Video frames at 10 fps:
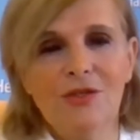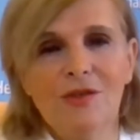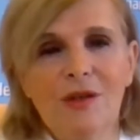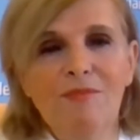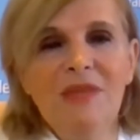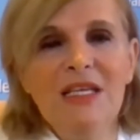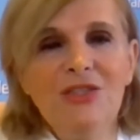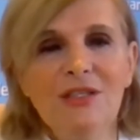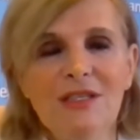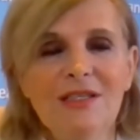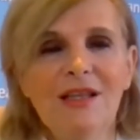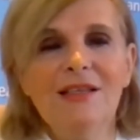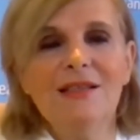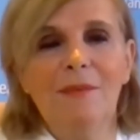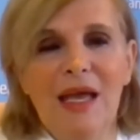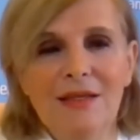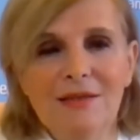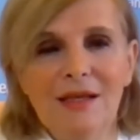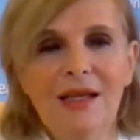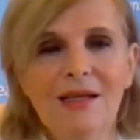So the mission is
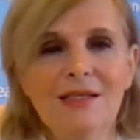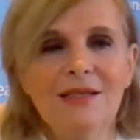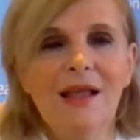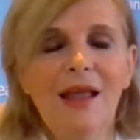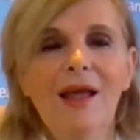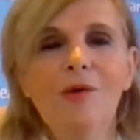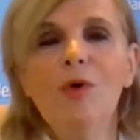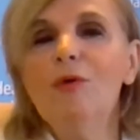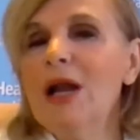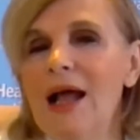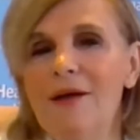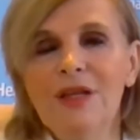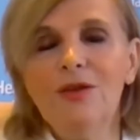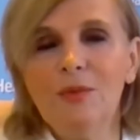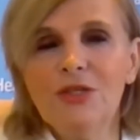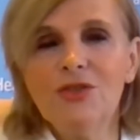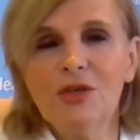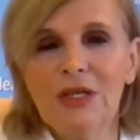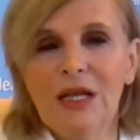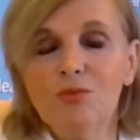amazing, and we will have the
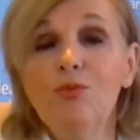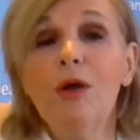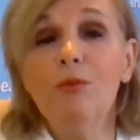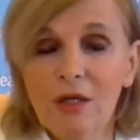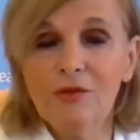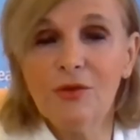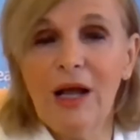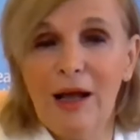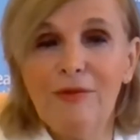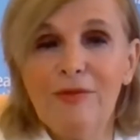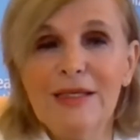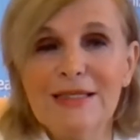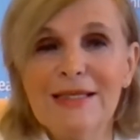WHO that we want to have.